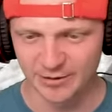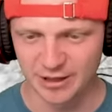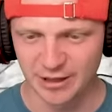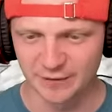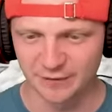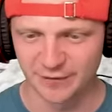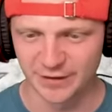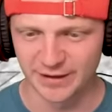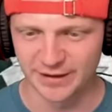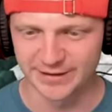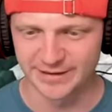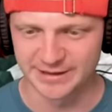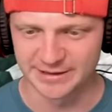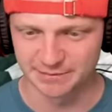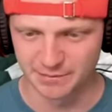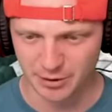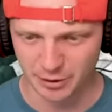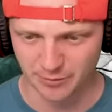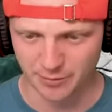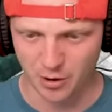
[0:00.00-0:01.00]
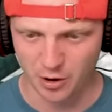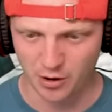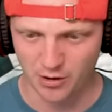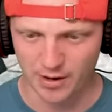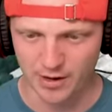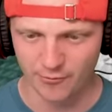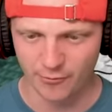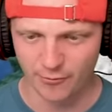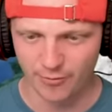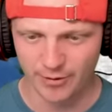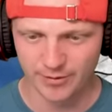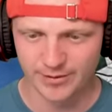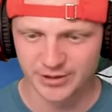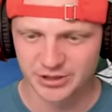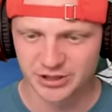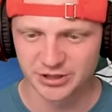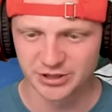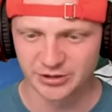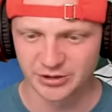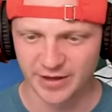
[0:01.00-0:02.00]
we need to fill in this middle part and we're pretty
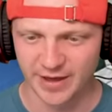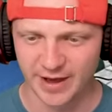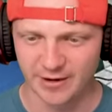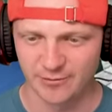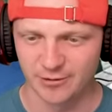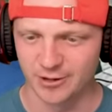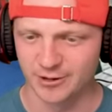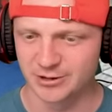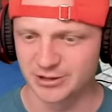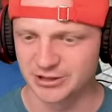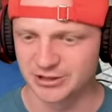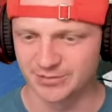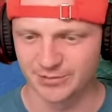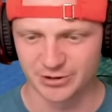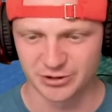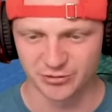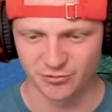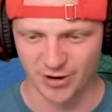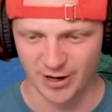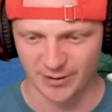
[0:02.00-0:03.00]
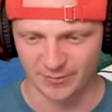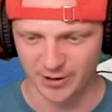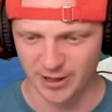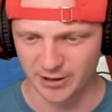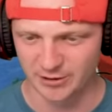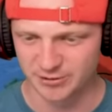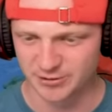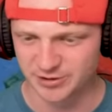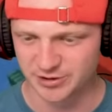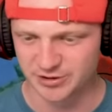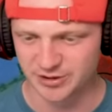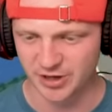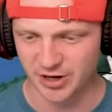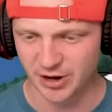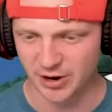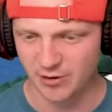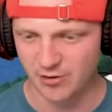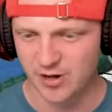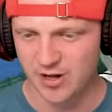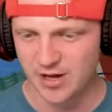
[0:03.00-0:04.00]
much gonna do that with just a bunch of random colors.
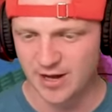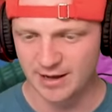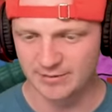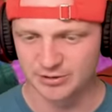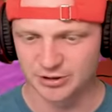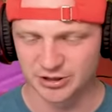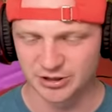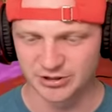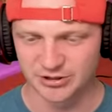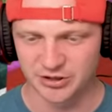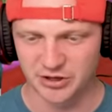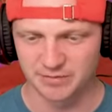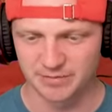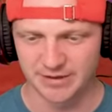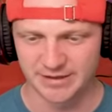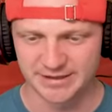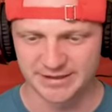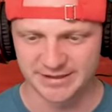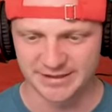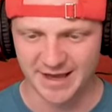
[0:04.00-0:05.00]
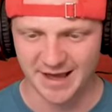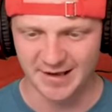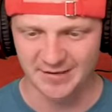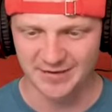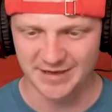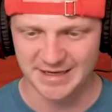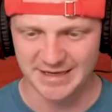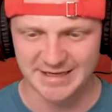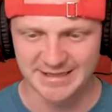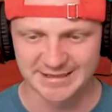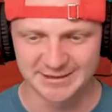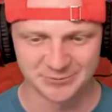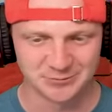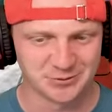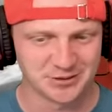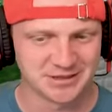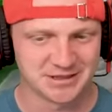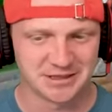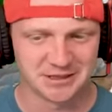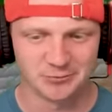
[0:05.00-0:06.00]
So I'm just gonna start placing down these and
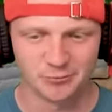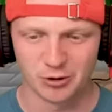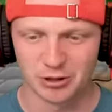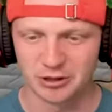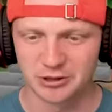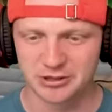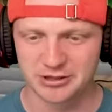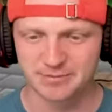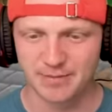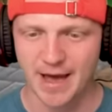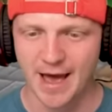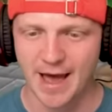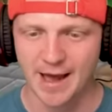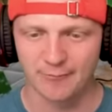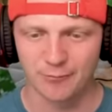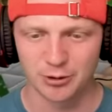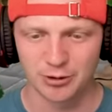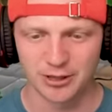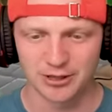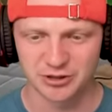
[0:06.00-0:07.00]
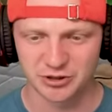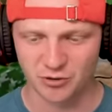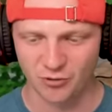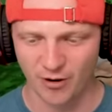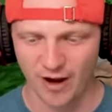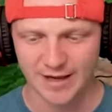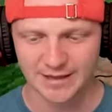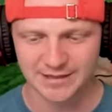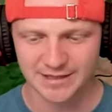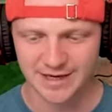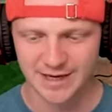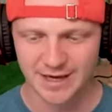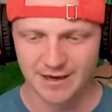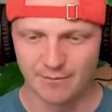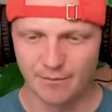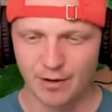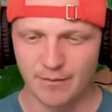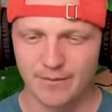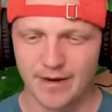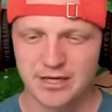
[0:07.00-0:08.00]
we'll see what looks bad, what looks great,
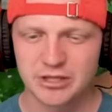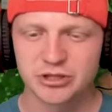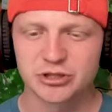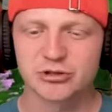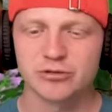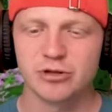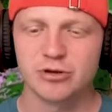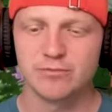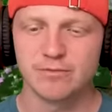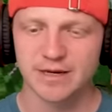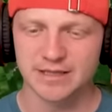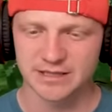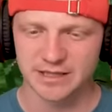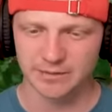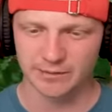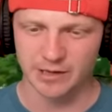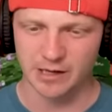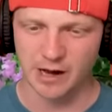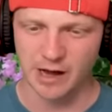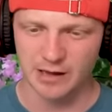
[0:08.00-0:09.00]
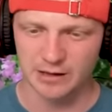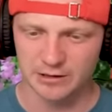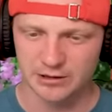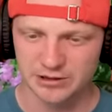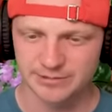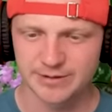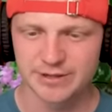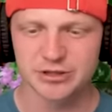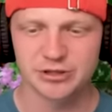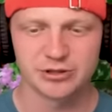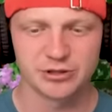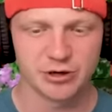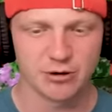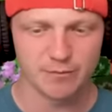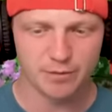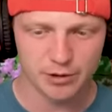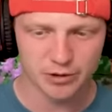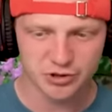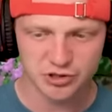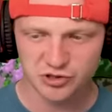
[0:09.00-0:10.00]
but make sure you mix up the colors. Make sure you
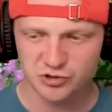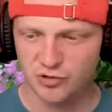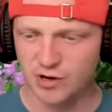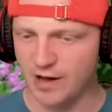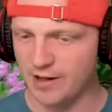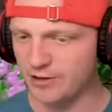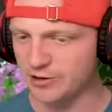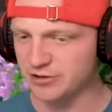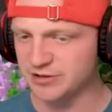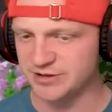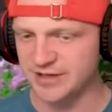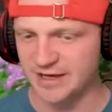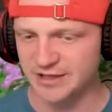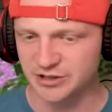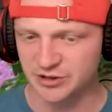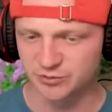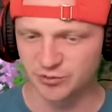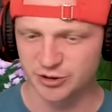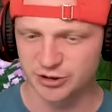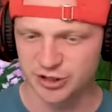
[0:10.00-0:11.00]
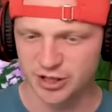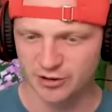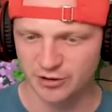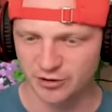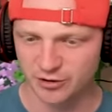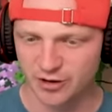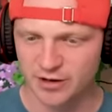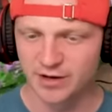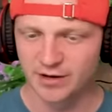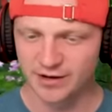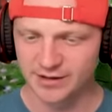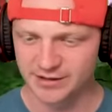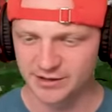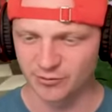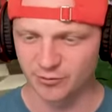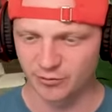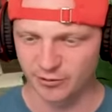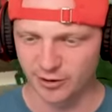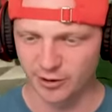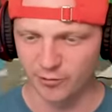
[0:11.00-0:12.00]
don't put two colors next to each other because
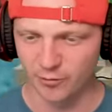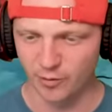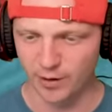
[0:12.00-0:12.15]
it will look